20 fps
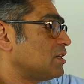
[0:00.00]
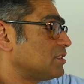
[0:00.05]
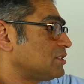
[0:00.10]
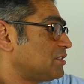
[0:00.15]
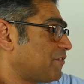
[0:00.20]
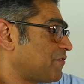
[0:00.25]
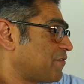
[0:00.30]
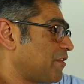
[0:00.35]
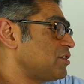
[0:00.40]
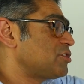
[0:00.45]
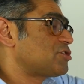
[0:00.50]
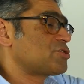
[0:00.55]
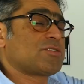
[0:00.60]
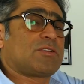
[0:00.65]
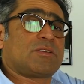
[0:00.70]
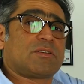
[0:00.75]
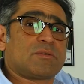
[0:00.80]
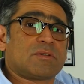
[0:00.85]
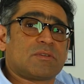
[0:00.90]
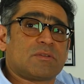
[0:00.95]

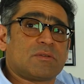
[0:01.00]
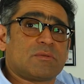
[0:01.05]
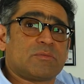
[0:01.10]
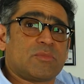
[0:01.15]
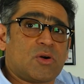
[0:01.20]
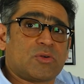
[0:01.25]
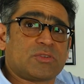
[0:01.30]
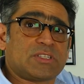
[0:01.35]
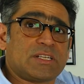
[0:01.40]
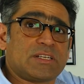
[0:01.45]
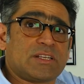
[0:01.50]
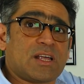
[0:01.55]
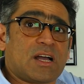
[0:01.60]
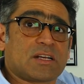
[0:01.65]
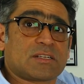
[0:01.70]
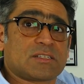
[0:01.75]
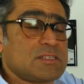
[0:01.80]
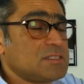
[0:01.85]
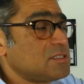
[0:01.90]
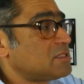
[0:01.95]
differential mode
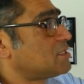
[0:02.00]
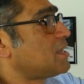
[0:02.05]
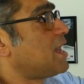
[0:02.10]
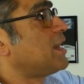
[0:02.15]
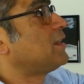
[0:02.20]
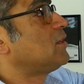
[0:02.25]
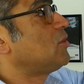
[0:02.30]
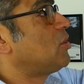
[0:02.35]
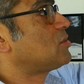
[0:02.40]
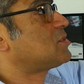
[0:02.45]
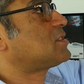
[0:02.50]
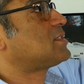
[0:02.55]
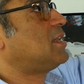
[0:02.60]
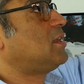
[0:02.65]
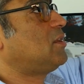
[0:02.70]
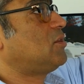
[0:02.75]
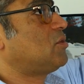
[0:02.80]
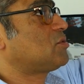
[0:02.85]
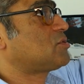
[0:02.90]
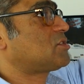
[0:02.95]
inductance and lots
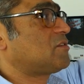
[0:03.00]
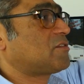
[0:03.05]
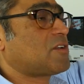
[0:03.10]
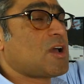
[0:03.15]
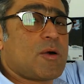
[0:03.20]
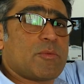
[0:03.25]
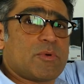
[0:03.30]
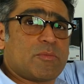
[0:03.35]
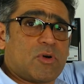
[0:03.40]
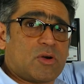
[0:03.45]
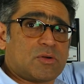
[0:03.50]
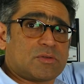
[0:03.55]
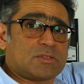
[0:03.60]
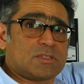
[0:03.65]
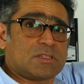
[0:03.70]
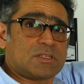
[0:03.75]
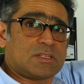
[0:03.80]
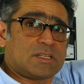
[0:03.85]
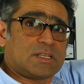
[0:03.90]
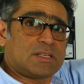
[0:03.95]
of common mode
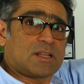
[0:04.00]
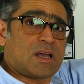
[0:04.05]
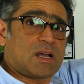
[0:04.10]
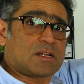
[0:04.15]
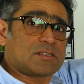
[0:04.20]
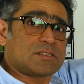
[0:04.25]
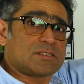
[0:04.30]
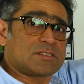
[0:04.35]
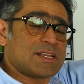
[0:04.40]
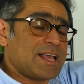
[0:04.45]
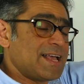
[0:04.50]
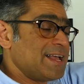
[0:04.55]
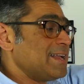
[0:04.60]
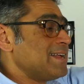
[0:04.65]
inductance.